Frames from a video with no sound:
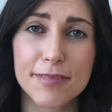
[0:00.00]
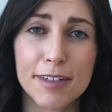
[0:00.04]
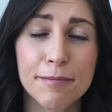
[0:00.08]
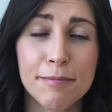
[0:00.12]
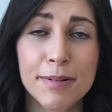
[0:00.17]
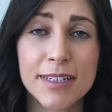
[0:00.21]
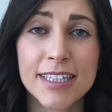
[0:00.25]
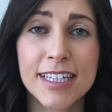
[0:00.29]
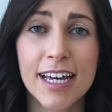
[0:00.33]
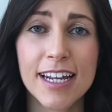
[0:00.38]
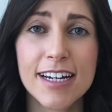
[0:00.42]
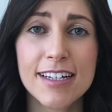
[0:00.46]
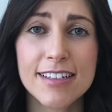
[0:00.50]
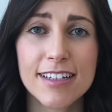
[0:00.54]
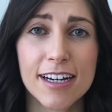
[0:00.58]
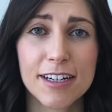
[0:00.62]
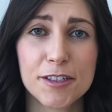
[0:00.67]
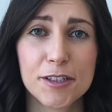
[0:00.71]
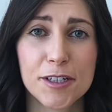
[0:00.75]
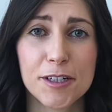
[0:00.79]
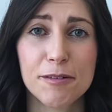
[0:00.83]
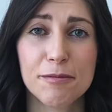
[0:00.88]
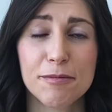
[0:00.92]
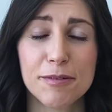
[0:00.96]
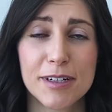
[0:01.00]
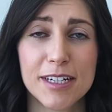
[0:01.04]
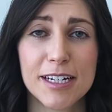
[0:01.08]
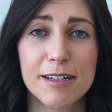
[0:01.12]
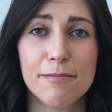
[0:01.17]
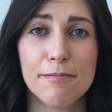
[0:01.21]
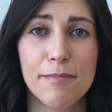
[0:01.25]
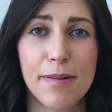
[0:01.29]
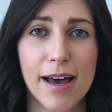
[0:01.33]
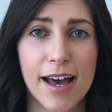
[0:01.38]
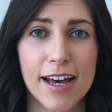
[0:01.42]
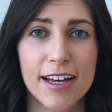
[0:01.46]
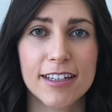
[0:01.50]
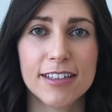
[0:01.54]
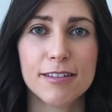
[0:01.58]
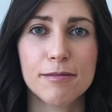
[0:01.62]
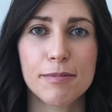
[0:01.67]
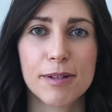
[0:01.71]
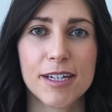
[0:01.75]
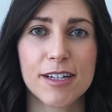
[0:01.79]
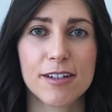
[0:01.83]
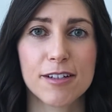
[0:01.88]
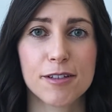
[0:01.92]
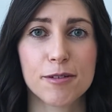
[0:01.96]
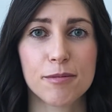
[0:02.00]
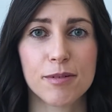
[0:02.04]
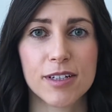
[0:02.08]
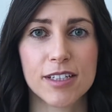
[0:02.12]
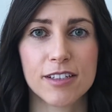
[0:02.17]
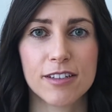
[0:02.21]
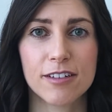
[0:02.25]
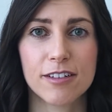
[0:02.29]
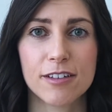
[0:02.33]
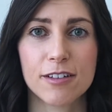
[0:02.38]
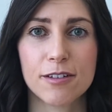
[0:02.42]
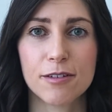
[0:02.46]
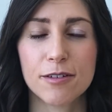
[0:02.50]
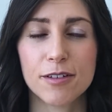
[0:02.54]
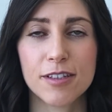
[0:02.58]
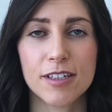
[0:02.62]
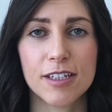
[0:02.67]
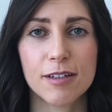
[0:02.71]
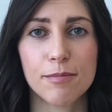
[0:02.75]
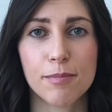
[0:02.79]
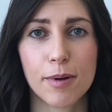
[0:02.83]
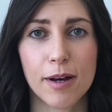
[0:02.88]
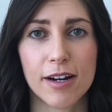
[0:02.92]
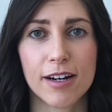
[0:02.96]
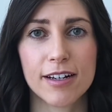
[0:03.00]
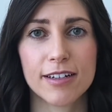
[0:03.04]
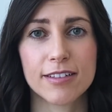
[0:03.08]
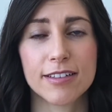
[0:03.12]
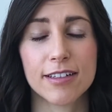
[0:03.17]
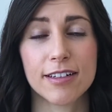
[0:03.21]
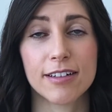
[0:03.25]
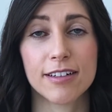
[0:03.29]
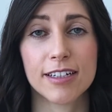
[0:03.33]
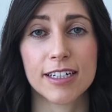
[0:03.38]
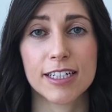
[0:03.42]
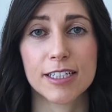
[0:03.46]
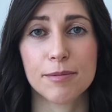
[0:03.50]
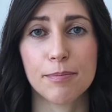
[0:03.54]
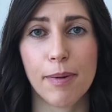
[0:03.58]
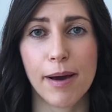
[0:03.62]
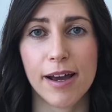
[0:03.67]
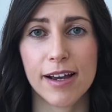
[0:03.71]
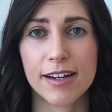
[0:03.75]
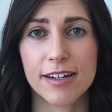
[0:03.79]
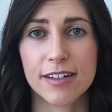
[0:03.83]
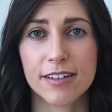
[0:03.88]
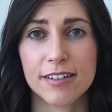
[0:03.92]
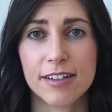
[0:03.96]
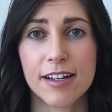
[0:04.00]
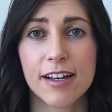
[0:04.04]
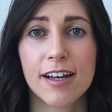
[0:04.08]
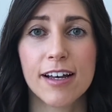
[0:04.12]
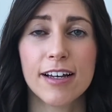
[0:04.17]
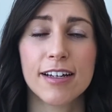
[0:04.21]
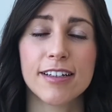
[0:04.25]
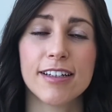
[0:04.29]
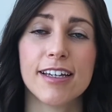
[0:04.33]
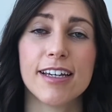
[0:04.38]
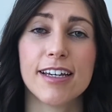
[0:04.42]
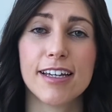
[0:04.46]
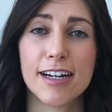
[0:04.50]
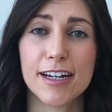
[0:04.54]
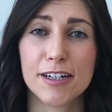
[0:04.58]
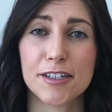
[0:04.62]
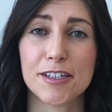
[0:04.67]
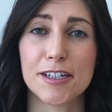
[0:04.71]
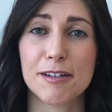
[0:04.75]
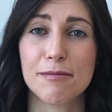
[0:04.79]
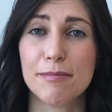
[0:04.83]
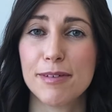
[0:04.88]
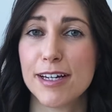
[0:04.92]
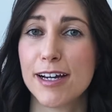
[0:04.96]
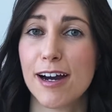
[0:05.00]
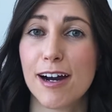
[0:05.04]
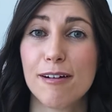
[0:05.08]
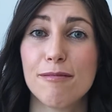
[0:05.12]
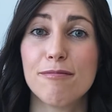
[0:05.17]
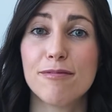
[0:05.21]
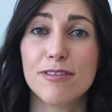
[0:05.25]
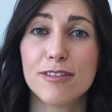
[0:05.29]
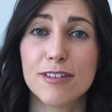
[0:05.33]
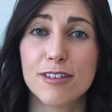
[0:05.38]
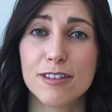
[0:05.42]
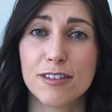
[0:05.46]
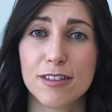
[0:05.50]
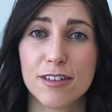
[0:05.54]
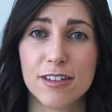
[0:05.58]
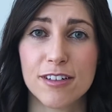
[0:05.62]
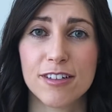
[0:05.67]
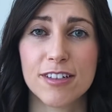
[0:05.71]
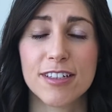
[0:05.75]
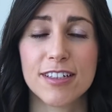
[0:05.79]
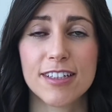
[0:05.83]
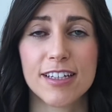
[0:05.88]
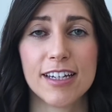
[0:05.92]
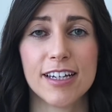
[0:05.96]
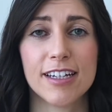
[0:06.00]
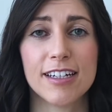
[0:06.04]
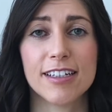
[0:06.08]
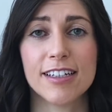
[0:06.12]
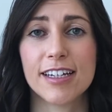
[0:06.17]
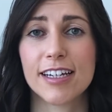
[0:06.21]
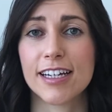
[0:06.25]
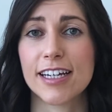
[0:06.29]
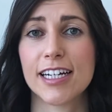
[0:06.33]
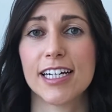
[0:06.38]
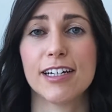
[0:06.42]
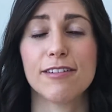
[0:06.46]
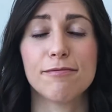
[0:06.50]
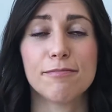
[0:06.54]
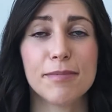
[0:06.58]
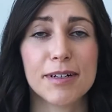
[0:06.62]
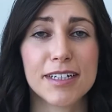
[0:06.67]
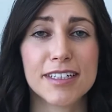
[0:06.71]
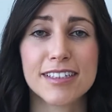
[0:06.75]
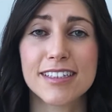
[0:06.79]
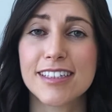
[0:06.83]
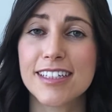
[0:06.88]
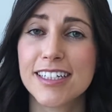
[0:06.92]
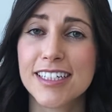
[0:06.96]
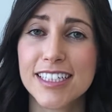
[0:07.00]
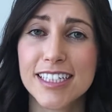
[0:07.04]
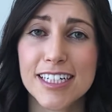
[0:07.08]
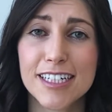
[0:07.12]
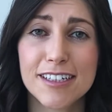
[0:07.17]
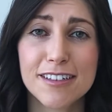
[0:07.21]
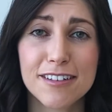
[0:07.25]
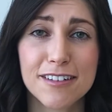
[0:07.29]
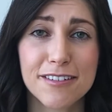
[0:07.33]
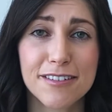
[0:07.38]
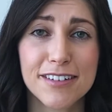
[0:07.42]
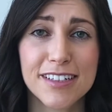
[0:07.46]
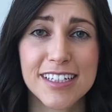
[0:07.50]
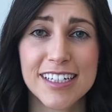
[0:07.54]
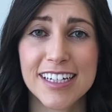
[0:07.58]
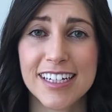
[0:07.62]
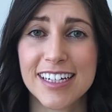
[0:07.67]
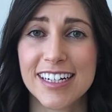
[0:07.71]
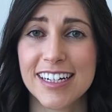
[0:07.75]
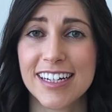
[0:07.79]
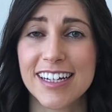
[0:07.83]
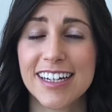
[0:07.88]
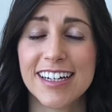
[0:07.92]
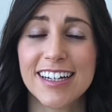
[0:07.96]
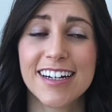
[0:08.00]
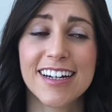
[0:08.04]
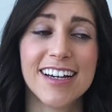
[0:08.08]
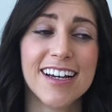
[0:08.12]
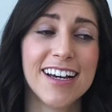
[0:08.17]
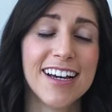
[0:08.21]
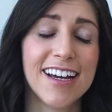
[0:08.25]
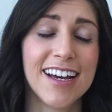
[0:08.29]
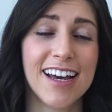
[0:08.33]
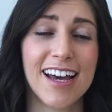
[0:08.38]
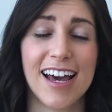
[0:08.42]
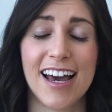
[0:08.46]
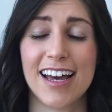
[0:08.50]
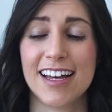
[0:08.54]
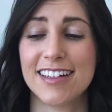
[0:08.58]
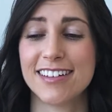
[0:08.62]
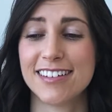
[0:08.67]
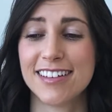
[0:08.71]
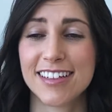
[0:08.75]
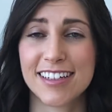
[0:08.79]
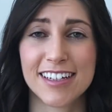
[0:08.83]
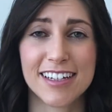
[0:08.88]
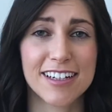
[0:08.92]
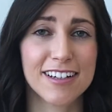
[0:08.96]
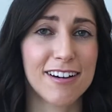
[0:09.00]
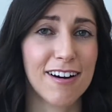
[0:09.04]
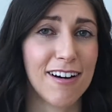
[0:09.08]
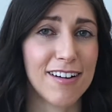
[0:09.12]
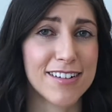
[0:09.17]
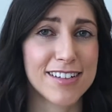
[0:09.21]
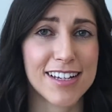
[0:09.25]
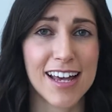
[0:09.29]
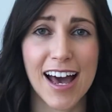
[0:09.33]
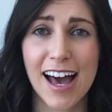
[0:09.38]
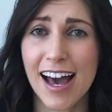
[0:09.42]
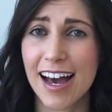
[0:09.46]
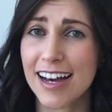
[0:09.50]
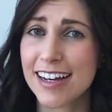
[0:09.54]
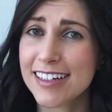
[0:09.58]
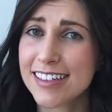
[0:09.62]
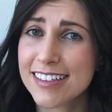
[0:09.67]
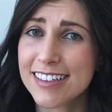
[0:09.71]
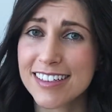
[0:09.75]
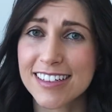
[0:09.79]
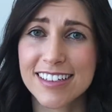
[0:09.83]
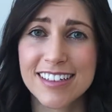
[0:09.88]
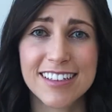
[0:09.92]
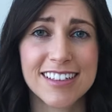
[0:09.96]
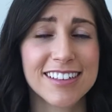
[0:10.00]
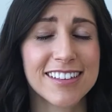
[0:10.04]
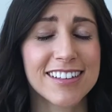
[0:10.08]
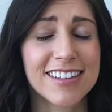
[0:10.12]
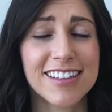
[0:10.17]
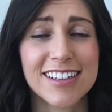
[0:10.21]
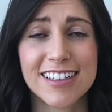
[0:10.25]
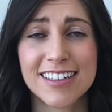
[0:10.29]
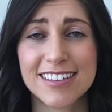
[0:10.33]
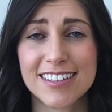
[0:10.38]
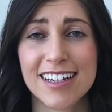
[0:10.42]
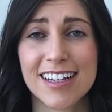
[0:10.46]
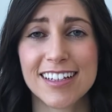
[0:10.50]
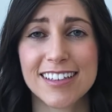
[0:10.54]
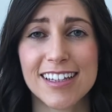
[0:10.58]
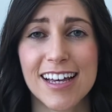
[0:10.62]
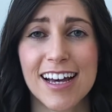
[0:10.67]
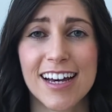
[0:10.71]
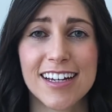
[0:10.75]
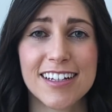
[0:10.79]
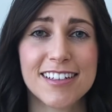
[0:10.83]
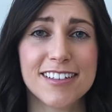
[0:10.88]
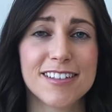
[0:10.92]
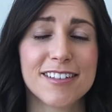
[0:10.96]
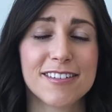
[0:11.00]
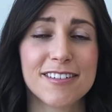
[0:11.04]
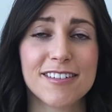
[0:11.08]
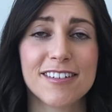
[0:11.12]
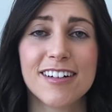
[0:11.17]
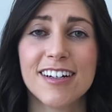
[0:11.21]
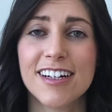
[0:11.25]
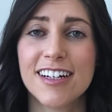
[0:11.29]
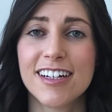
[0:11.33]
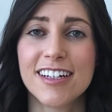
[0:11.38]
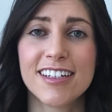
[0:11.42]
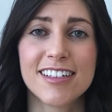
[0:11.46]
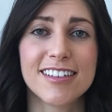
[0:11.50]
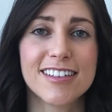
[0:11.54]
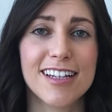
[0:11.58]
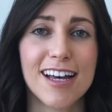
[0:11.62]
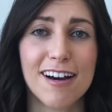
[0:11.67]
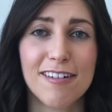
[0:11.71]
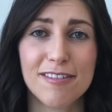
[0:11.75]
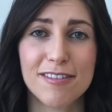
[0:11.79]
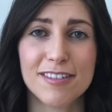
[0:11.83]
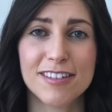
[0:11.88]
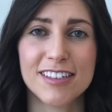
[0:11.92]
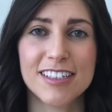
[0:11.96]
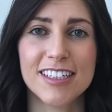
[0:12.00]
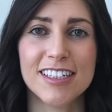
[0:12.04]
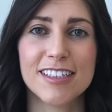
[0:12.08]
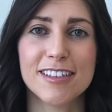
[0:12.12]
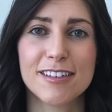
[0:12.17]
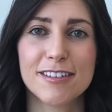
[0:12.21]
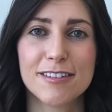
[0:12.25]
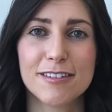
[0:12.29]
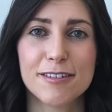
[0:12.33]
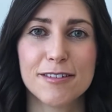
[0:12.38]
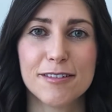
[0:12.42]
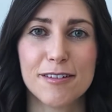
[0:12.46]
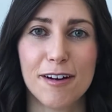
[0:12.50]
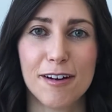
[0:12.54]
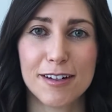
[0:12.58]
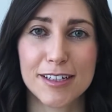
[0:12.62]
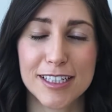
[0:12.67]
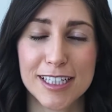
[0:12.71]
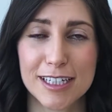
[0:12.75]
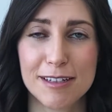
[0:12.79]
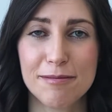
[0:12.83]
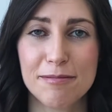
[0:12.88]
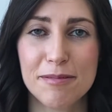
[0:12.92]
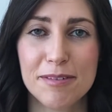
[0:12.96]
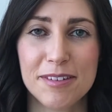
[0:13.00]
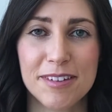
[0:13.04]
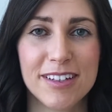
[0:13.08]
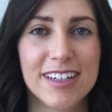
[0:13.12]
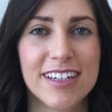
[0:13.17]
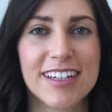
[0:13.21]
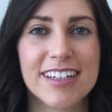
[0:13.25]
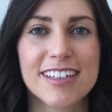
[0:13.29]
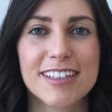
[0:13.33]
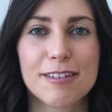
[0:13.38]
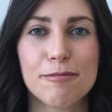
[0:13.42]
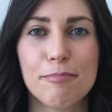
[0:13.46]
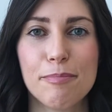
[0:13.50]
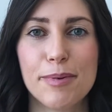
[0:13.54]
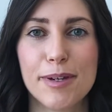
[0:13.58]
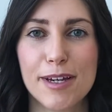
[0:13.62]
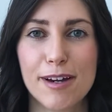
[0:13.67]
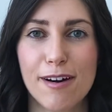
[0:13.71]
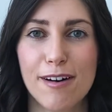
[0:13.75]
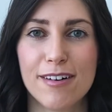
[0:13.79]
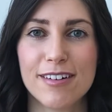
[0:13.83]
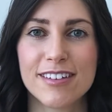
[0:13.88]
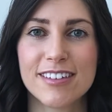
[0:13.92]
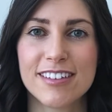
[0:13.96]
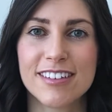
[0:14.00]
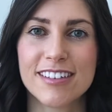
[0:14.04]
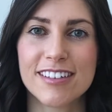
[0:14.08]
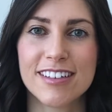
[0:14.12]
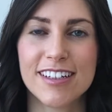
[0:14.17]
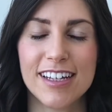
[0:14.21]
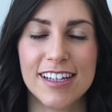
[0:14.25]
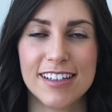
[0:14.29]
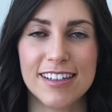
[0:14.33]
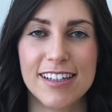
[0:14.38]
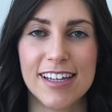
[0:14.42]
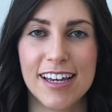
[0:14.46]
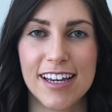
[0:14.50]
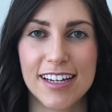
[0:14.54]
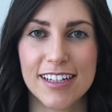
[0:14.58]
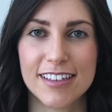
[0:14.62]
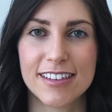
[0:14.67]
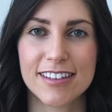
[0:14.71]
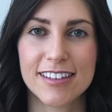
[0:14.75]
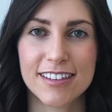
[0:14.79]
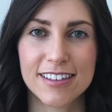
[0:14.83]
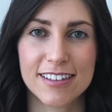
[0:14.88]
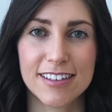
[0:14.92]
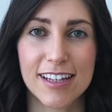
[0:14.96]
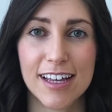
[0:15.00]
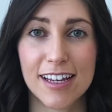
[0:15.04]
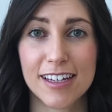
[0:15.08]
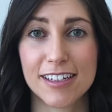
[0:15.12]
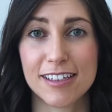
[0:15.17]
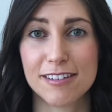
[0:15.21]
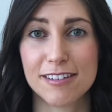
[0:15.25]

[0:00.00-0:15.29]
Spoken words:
But that is actually really bad because when you're using products that are expired, they can actually be harmful to your skin. They can have bacteria growing in it and they can cause acne and things like that. So definitely do not keep things beyond the date that